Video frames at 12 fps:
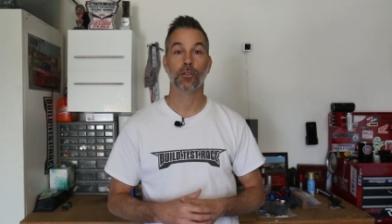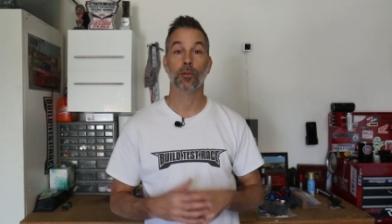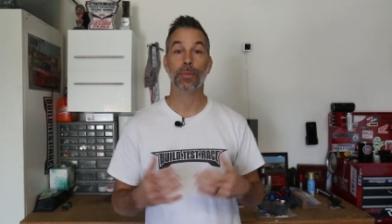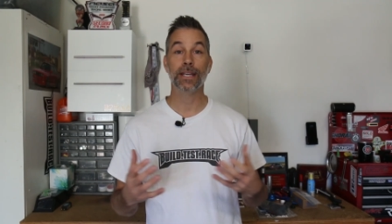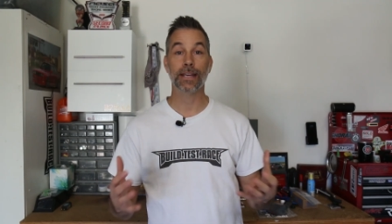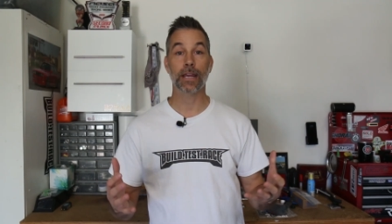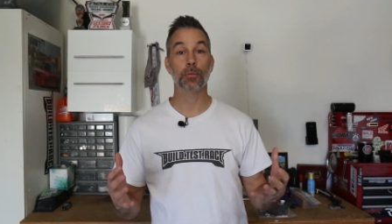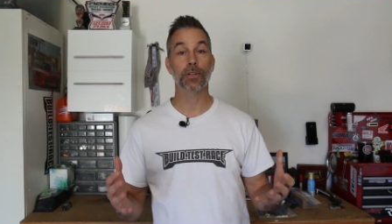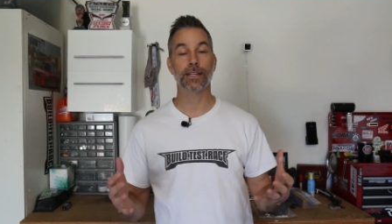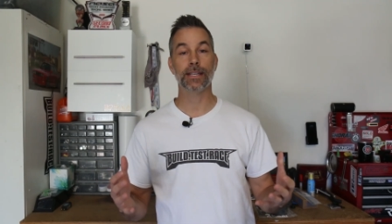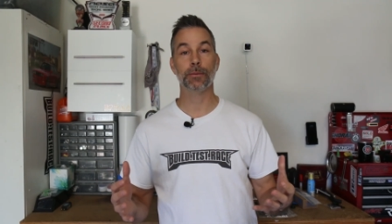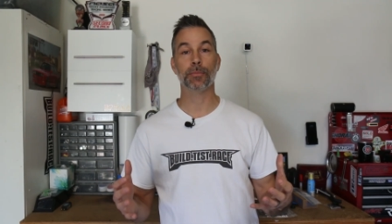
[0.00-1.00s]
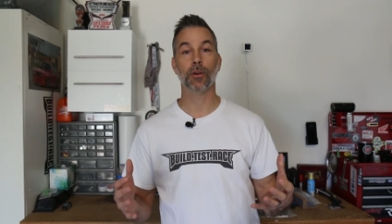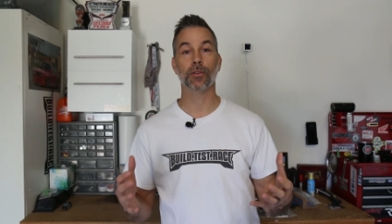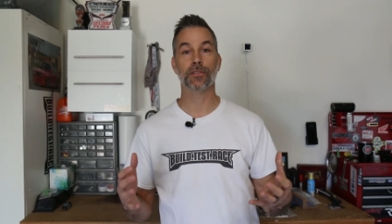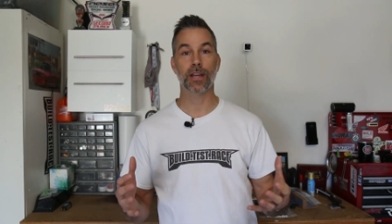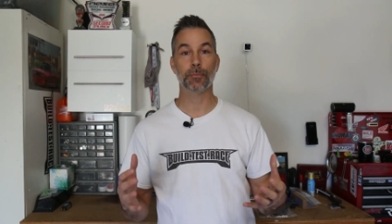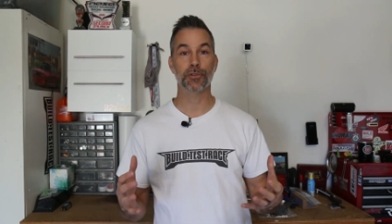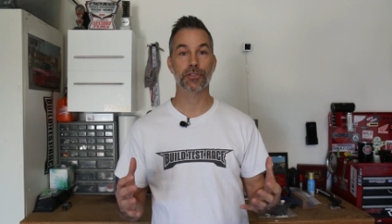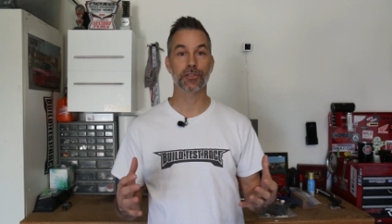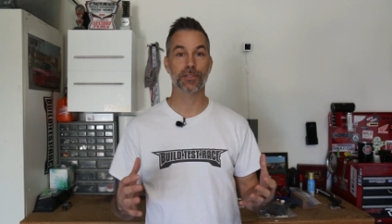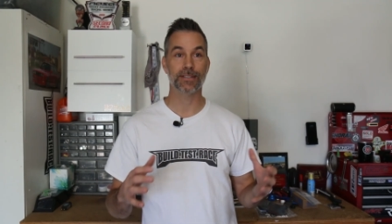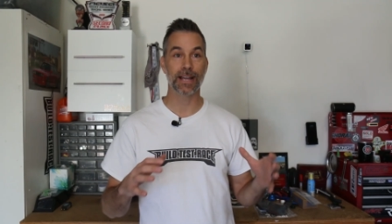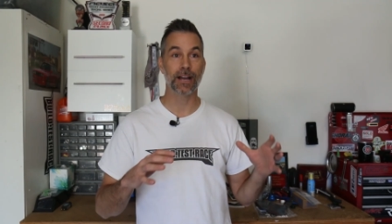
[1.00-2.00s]
So being able to keep those
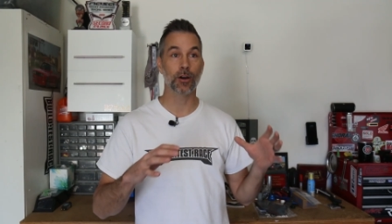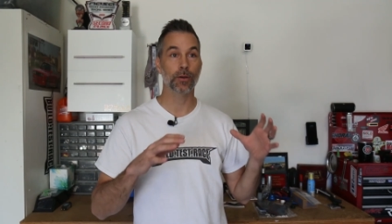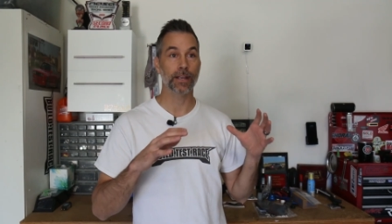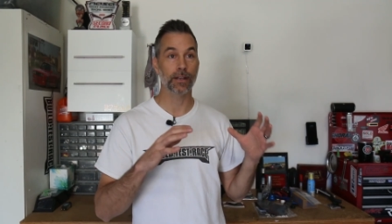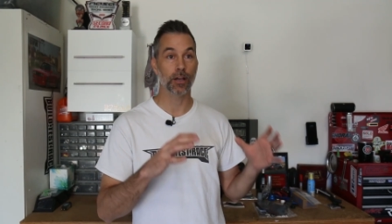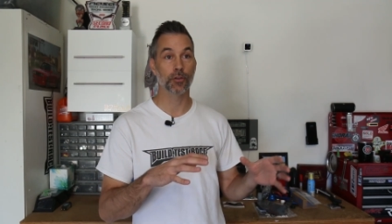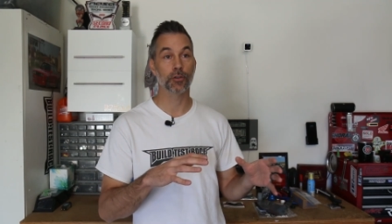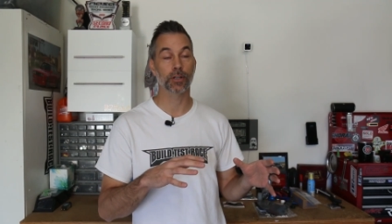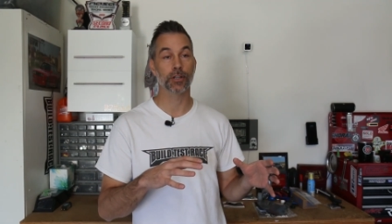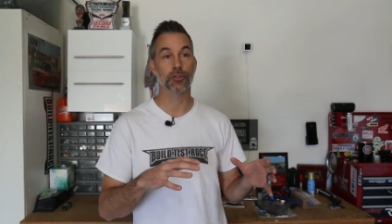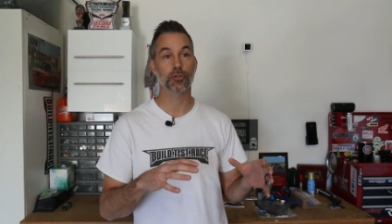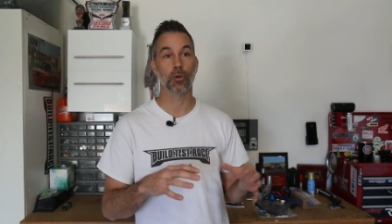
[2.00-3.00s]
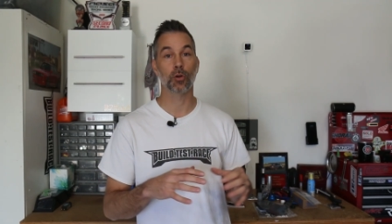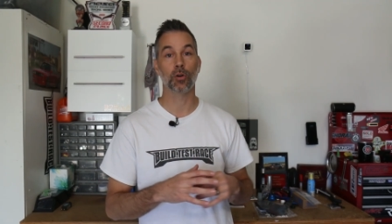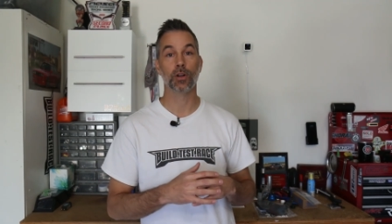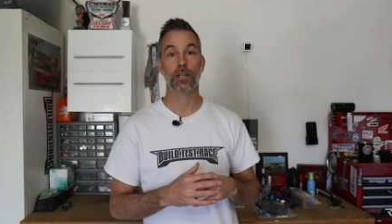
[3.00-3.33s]
temperatures down and under control